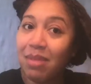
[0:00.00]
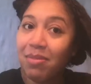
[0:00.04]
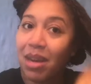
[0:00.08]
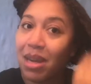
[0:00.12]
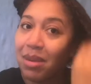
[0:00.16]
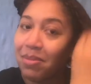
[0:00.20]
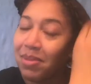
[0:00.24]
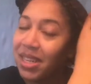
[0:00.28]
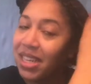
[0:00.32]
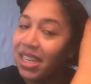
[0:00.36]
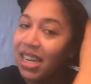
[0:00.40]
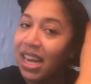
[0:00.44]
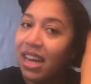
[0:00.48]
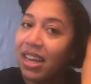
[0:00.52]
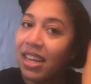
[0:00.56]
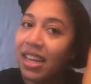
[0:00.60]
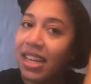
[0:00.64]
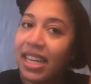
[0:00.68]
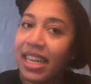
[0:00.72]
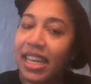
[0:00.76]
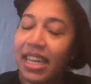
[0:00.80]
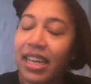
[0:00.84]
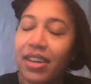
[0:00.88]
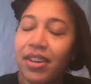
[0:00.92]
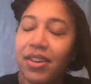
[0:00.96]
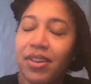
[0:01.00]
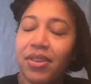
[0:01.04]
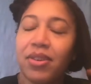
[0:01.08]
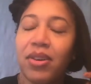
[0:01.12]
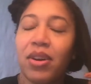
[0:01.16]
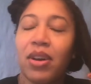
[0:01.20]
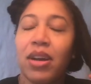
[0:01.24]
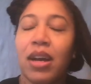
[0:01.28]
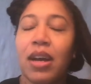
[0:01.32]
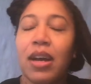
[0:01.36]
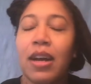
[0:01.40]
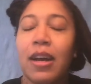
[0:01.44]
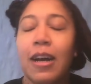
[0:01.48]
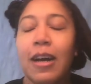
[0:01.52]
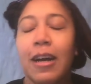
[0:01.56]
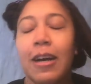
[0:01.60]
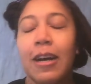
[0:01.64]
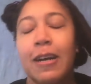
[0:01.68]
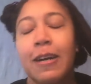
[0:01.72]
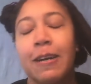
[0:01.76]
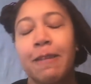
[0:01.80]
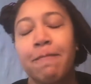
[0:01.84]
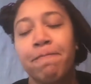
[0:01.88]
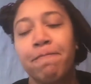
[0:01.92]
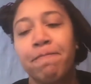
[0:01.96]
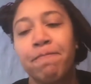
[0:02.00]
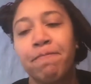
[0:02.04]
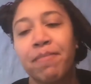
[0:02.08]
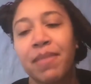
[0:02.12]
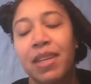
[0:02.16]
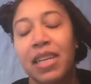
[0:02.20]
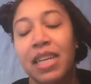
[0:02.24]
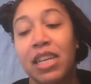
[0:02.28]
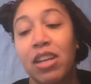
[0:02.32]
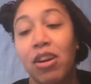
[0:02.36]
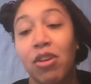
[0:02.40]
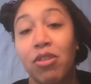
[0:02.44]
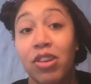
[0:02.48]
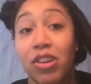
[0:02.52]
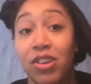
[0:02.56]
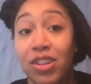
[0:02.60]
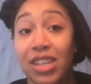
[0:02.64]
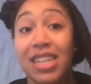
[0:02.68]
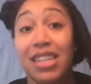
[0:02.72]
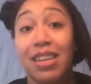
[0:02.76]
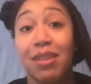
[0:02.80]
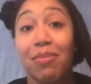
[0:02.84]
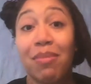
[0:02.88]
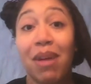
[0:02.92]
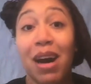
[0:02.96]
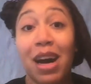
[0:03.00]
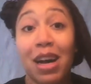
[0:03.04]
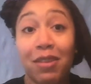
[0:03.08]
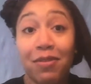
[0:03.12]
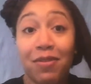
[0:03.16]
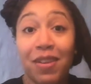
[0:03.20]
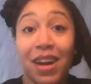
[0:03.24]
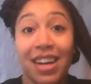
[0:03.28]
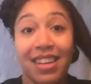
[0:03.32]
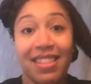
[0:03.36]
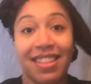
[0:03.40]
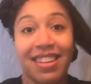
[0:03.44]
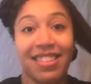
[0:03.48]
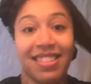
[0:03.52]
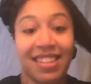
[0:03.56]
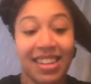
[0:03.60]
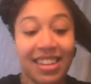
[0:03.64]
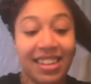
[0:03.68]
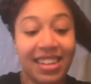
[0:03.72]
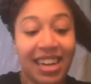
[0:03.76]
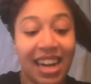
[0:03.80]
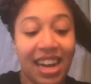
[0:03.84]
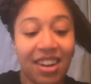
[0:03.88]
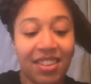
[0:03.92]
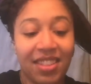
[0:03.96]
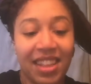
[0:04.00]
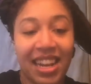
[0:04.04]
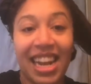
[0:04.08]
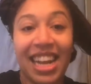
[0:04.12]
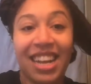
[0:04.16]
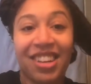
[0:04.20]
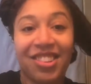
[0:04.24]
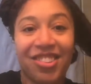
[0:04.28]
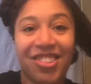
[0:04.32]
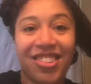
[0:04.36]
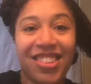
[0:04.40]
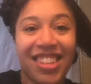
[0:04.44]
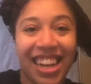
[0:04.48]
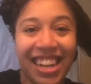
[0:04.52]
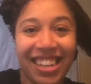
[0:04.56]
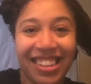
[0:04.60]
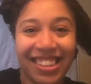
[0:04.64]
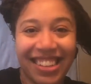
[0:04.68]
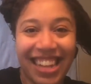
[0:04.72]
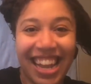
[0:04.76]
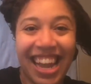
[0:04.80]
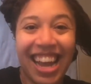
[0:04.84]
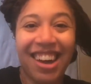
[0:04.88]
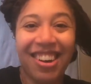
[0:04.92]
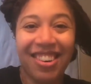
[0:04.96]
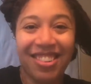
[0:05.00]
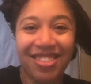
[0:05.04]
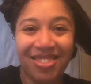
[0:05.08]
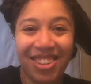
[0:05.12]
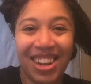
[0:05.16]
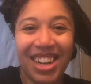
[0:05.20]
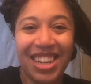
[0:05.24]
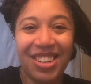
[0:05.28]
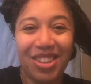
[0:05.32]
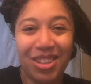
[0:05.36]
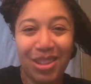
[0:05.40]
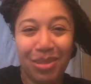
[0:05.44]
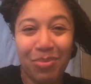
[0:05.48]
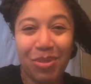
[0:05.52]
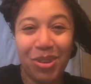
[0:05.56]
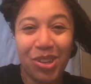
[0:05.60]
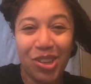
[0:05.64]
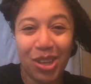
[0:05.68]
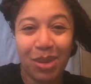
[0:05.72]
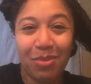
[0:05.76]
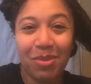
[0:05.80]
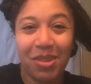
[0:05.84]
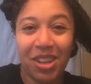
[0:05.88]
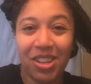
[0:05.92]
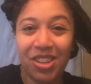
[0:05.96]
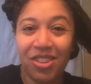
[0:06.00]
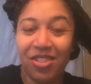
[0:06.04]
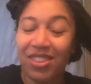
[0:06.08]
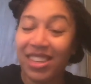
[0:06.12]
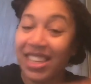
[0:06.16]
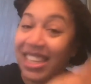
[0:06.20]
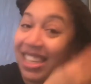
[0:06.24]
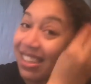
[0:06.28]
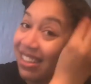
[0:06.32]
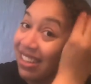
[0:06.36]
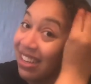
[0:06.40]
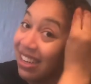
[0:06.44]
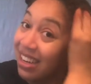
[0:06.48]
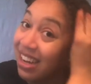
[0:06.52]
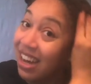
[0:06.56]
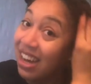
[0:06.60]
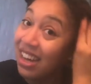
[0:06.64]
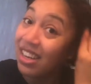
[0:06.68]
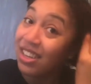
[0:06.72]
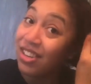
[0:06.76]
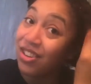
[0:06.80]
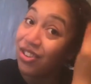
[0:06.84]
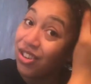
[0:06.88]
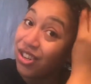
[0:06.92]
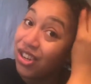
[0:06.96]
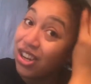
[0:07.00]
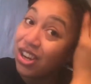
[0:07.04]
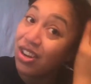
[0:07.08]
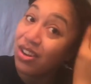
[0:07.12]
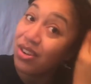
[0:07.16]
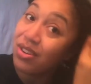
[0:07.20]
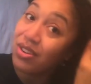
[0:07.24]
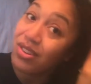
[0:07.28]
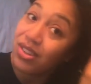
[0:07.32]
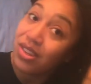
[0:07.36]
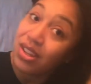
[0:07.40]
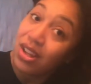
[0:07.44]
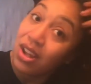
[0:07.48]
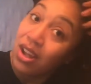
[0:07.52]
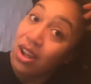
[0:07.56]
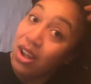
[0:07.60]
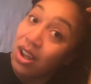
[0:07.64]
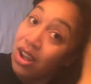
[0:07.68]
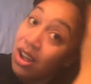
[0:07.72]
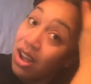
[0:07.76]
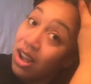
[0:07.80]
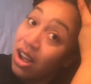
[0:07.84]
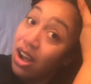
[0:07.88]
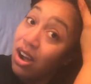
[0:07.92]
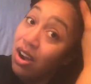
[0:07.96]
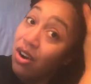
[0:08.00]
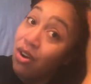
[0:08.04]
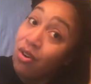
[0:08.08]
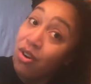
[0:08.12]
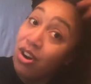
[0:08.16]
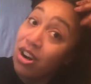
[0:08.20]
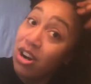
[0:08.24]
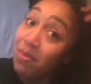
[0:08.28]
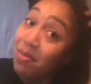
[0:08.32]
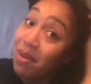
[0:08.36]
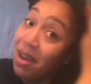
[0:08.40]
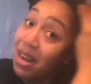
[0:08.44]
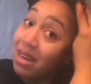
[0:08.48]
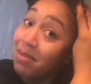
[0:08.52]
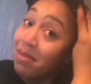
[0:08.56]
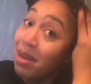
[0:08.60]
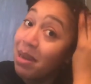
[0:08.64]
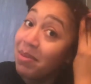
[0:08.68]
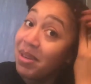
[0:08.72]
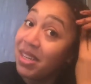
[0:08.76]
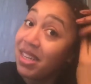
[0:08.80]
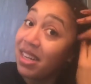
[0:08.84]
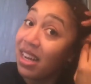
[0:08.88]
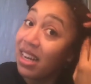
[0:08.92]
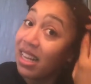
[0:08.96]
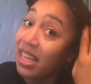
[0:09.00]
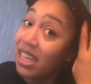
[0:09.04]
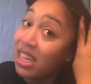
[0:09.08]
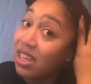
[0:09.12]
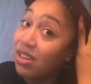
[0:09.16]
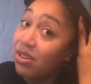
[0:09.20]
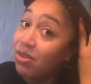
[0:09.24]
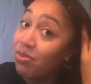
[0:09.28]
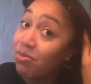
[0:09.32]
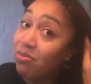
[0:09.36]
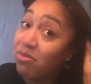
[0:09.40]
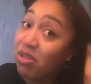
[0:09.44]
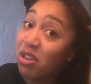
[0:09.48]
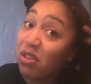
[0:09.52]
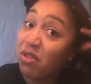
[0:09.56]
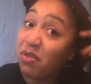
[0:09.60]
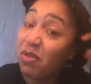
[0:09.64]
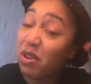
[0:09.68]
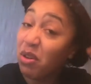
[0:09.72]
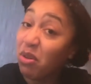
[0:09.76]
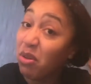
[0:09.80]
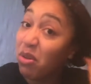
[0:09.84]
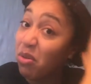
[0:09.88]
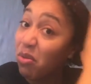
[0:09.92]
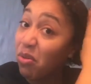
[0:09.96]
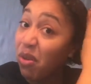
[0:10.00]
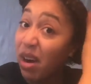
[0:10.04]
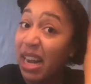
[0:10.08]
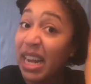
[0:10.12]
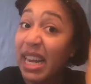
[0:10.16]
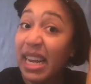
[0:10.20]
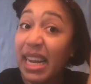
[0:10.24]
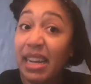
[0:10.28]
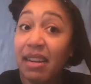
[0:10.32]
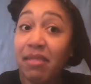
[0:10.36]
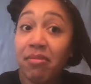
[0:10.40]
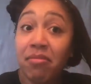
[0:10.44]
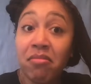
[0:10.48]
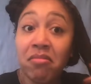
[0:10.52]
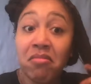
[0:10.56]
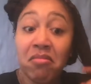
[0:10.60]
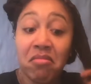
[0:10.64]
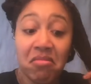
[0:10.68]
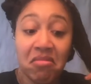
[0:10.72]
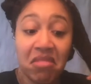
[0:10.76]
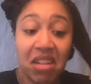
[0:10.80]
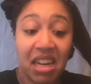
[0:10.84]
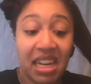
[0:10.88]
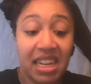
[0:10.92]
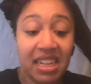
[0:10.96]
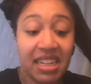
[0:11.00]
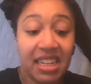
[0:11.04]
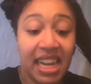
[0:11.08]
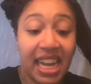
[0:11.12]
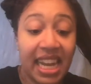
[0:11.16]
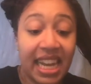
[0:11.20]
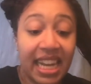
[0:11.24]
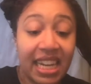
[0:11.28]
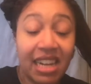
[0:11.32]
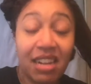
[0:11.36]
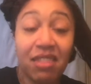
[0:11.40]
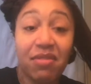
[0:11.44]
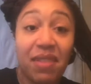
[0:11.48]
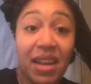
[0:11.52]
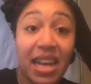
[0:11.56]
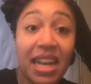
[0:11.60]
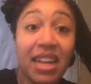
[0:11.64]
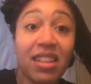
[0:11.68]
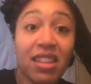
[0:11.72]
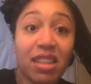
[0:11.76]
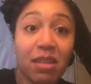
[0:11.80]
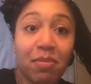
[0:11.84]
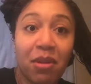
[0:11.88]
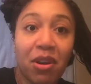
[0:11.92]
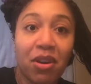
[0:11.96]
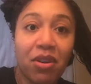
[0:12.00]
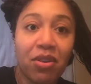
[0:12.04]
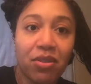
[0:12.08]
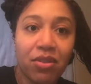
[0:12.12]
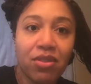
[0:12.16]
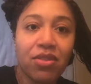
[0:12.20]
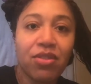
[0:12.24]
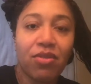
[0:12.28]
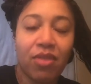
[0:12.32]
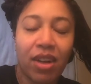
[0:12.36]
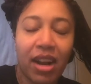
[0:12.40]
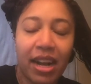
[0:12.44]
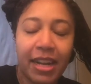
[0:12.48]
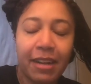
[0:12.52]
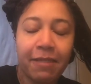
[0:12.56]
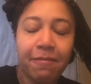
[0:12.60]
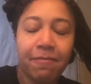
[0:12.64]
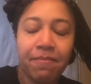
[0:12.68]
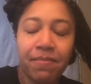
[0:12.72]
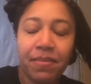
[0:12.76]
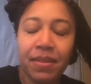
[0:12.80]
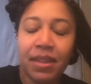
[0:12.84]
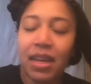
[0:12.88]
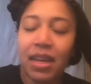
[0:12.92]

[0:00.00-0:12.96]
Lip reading: might be telling you, you need to modify this and dial that exercise down, right? Do the push-ups on your knees and not on your toes. Or your body might be telling you, you feel great, like take an advanced pose, right?